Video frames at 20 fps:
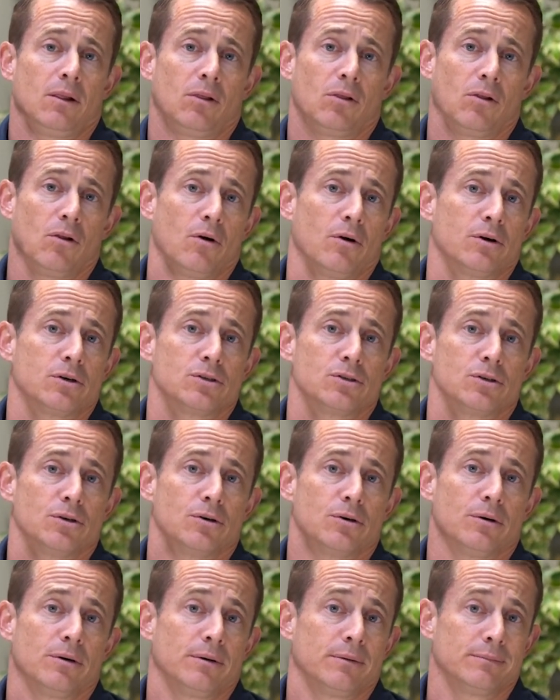
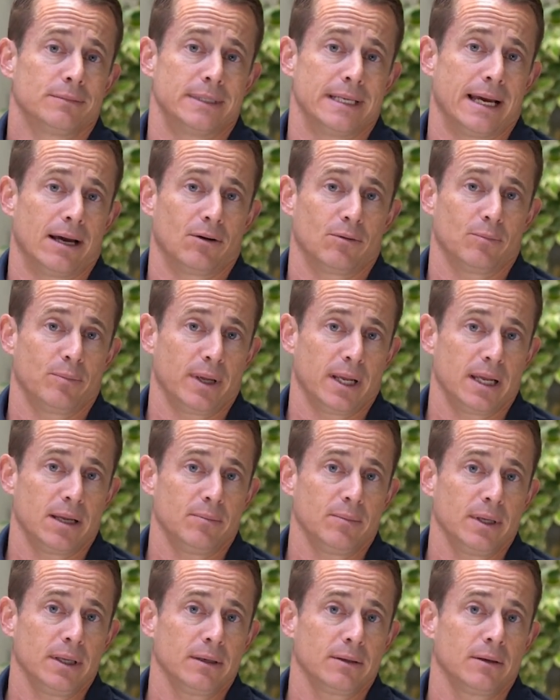larger down
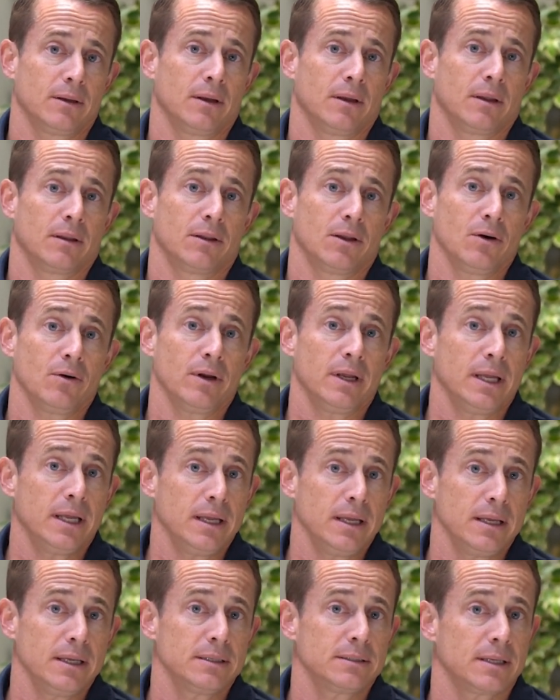payment, there
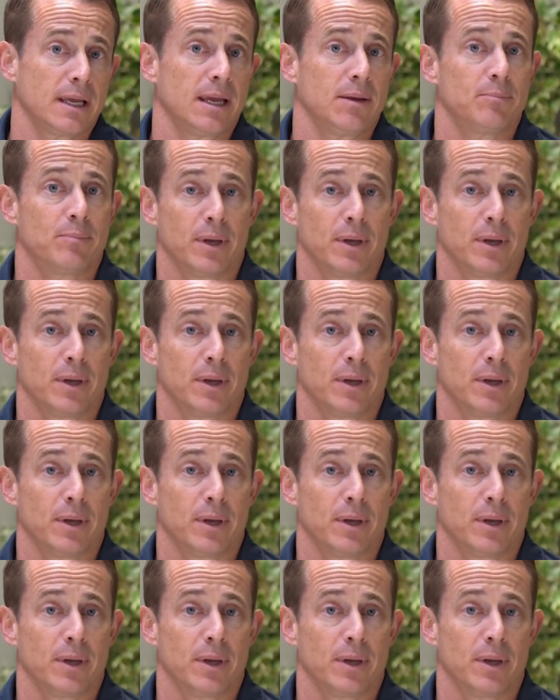is a